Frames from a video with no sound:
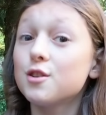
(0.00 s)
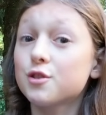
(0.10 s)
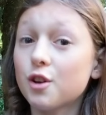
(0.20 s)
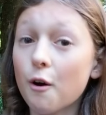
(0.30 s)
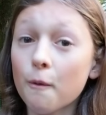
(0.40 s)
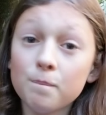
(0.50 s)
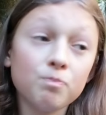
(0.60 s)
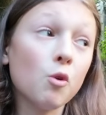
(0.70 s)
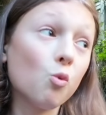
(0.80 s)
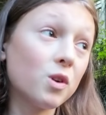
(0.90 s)
So,
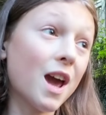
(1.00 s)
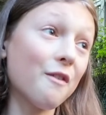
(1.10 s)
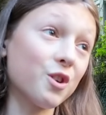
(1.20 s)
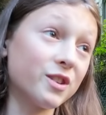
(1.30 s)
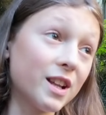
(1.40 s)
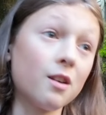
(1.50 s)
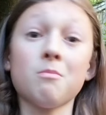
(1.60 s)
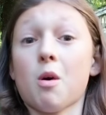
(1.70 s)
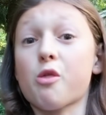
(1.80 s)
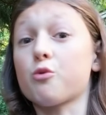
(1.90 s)
when you have your
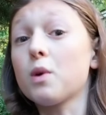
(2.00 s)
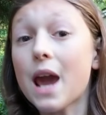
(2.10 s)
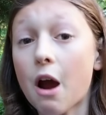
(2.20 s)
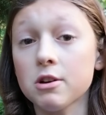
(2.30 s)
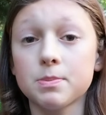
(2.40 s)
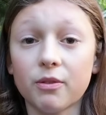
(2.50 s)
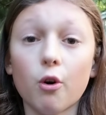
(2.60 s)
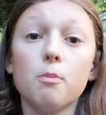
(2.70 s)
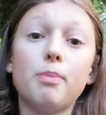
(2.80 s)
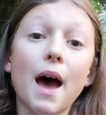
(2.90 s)
dinner 3 hours
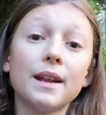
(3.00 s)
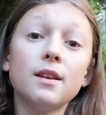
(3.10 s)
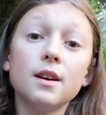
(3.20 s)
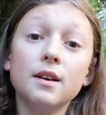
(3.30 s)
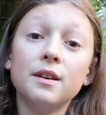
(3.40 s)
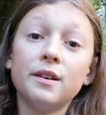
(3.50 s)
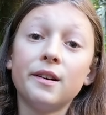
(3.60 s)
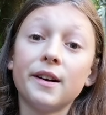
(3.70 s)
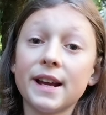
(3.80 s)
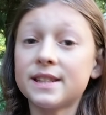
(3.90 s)
before bed,
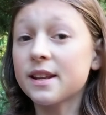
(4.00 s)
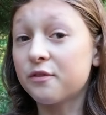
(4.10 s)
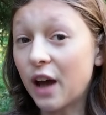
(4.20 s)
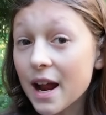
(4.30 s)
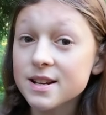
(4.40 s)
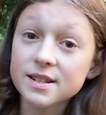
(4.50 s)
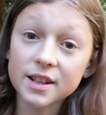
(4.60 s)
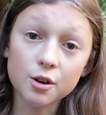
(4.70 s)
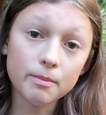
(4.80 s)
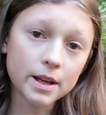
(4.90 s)
instead of
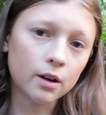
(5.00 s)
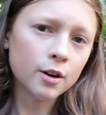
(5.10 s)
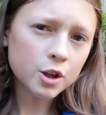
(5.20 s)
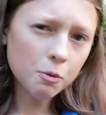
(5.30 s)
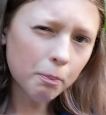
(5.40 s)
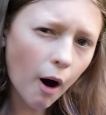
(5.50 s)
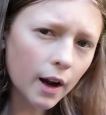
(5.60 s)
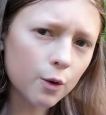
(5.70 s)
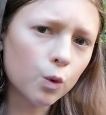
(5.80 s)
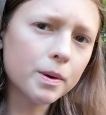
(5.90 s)
digesting your meal, your
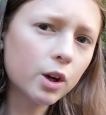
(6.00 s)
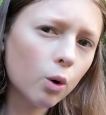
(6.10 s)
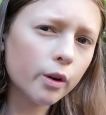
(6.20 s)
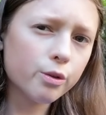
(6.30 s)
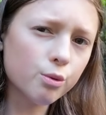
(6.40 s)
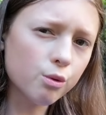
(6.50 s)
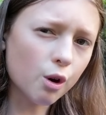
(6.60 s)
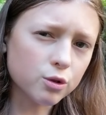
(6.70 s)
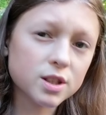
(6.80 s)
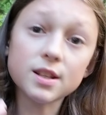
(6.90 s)
body will be going through
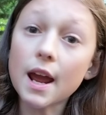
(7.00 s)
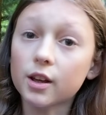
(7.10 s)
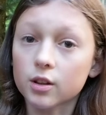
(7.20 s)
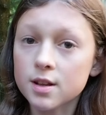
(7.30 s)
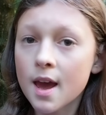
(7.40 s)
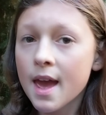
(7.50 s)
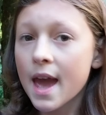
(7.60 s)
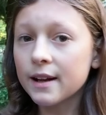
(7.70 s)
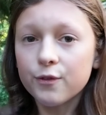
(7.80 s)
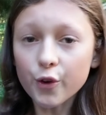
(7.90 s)
those cycles.
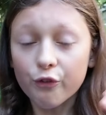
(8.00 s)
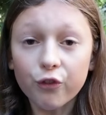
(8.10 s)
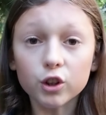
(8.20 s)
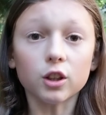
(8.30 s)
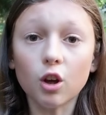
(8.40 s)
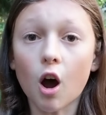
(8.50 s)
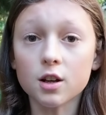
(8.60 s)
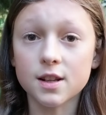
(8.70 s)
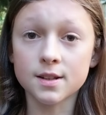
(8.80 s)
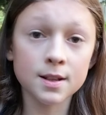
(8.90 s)
And if you're full of
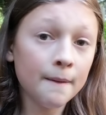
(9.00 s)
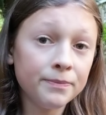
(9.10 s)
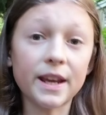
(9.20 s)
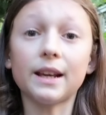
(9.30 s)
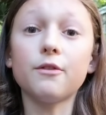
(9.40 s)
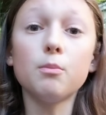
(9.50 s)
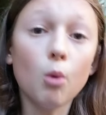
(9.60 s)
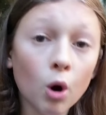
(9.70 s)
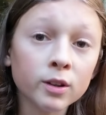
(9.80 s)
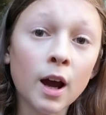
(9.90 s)
toxins, take even
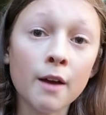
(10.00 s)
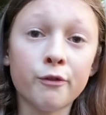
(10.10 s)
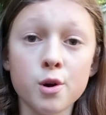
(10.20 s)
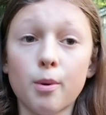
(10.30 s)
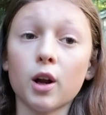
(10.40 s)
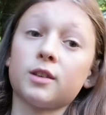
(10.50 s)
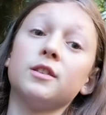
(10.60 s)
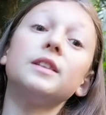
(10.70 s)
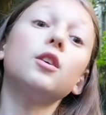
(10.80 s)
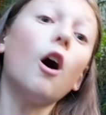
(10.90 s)
more time for your body to
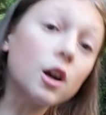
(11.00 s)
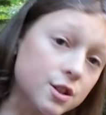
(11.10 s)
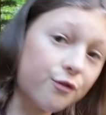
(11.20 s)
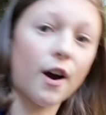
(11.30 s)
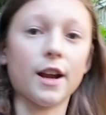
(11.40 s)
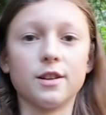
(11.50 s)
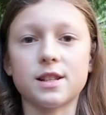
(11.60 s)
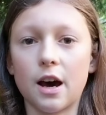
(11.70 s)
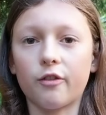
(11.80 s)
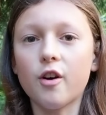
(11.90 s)
detoxify
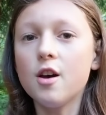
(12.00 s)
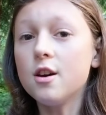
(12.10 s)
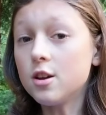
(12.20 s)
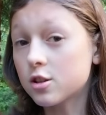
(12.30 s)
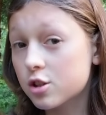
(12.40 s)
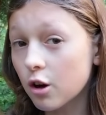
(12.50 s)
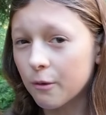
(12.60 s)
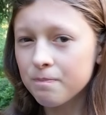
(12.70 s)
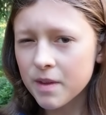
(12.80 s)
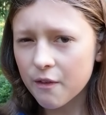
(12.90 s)
yourself. So,
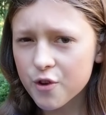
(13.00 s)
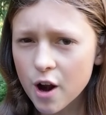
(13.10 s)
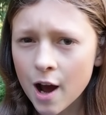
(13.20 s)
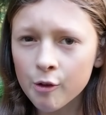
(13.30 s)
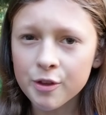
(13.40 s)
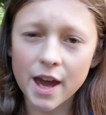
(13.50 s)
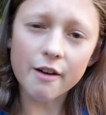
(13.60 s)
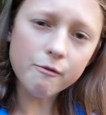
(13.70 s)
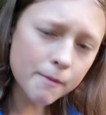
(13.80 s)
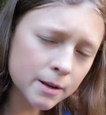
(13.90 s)
if you're healthy,
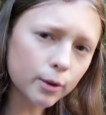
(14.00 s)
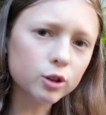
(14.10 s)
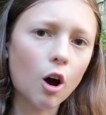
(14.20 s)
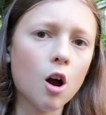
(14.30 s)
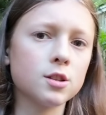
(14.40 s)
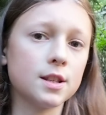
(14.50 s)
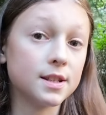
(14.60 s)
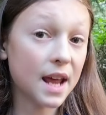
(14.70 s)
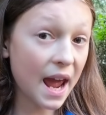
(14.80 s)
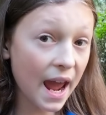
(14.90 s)
have minimal
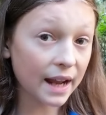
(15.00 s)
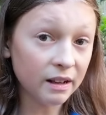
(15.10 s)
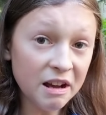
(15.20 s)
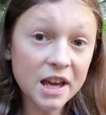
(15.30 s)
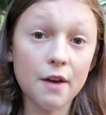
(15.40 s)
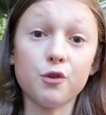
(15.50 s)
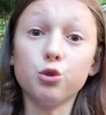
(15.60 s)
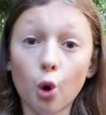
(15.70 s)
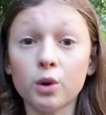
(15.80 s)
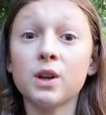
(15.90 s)
toxins, and if you
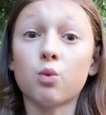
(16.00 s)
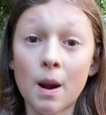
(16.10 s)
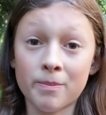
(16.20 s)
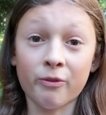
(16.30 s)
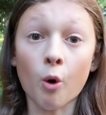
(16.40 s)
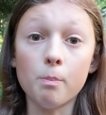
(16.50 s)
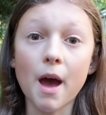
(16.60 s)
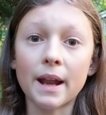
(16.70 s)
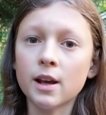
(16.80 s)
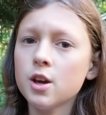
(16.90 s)
don't eat right before
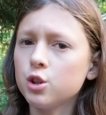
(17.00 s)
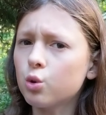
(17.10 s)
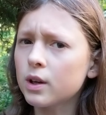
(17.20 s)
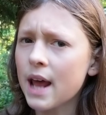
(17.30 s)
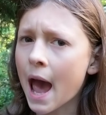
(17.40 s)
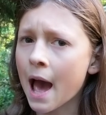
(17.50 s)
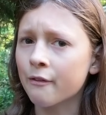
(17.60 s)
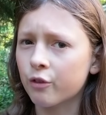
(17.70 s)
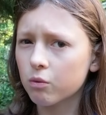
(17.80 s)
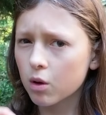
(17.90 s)
bed, you can
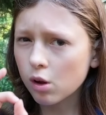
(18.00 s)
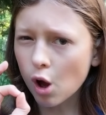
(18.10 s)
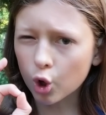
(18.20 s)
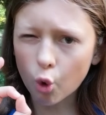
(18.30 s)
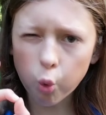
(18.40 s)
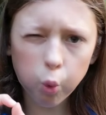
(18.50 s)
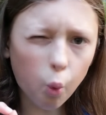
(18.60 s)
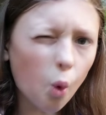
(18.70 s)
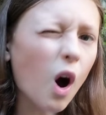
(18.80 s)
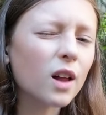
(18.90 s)
have a
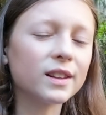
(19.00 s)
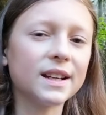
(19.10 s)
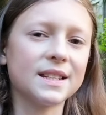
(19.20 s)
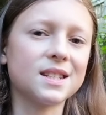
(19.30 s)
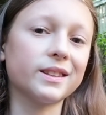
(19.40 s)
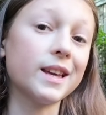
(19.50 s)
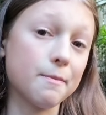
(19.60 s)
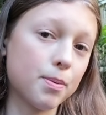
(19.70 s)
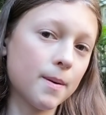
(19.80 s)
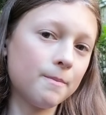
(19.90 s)
quality sleep.